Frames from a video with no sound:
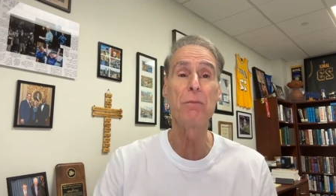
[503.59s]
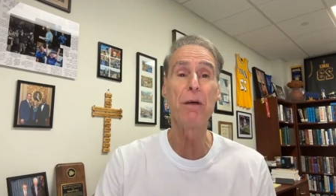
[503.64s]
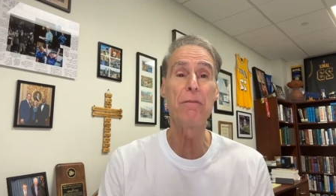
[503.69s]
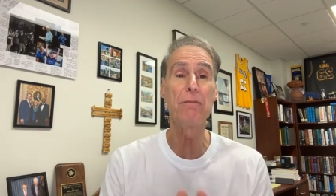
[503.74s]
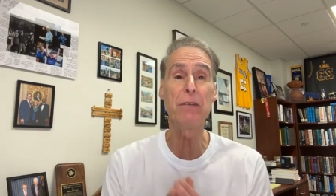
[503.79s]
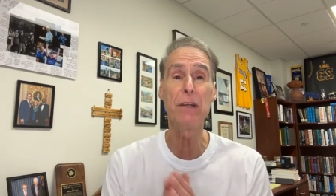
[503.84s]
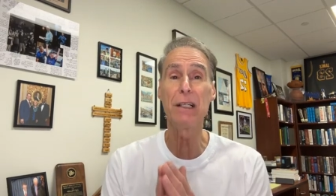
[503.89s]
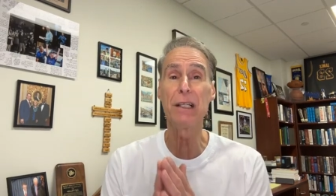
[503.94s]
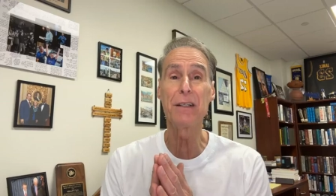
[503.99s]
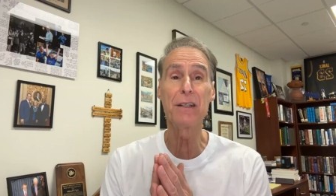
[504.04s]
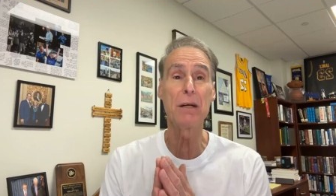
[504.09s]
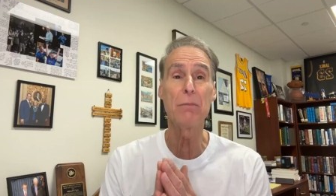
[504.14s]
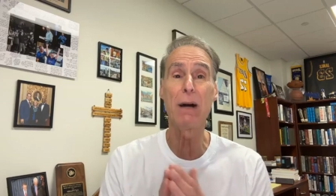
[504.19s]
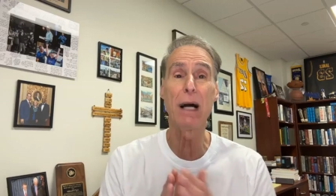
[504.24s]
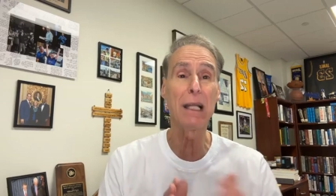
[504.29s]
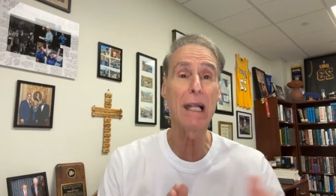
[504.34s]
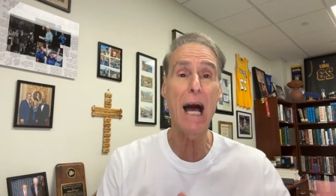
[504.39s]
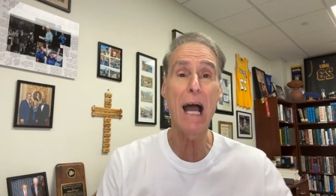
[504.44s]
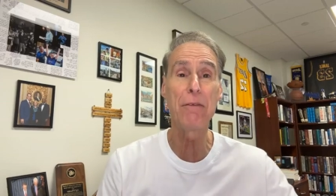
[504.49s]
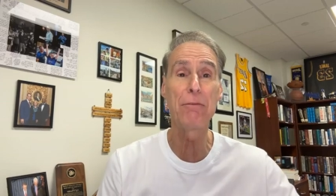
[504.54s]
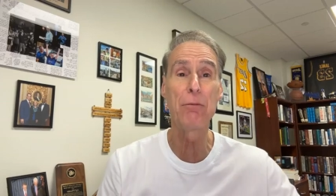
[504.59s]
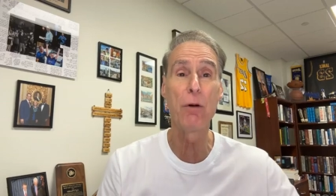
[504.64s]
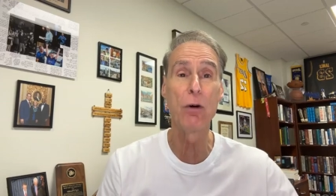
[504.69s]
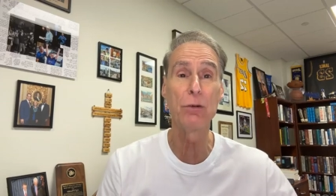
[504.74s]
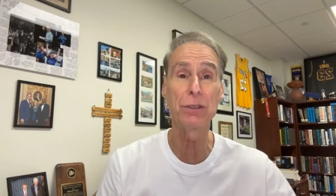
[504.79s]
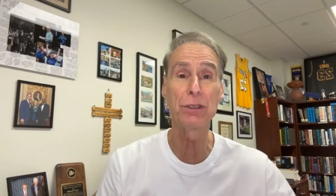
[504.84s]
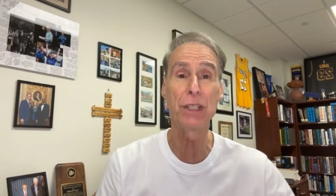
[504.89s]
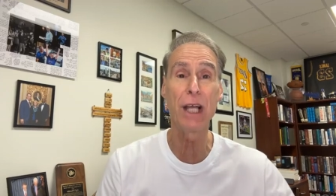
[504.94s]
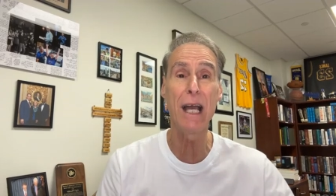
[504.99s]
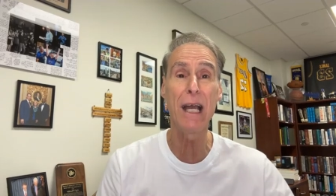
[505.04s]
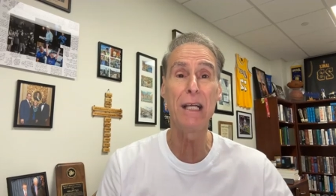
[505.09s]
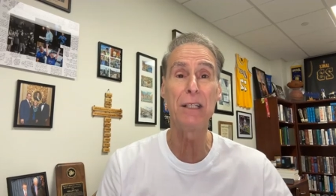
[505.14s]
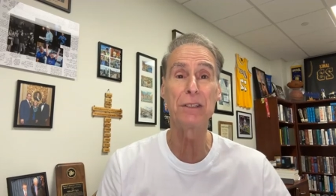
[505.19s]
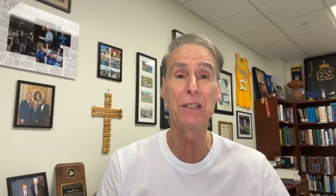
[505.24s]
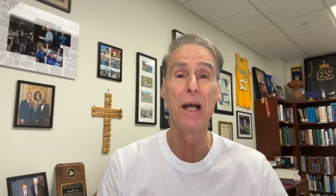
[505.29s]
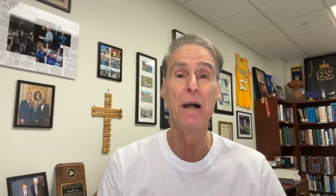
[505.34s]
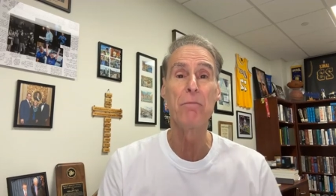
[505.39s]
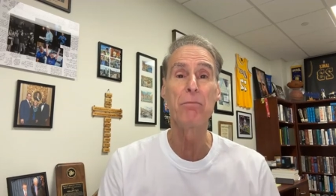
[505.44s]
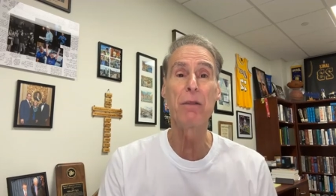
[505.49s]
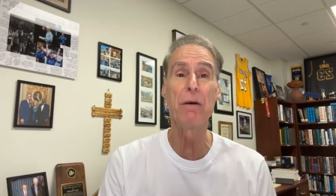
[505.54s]
the feeling that my life won't
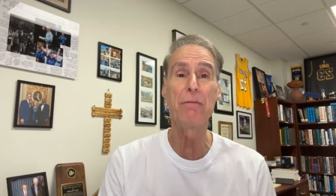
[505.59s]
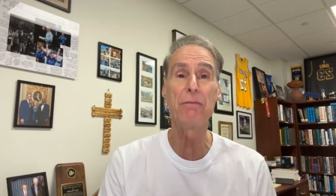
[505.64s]
change,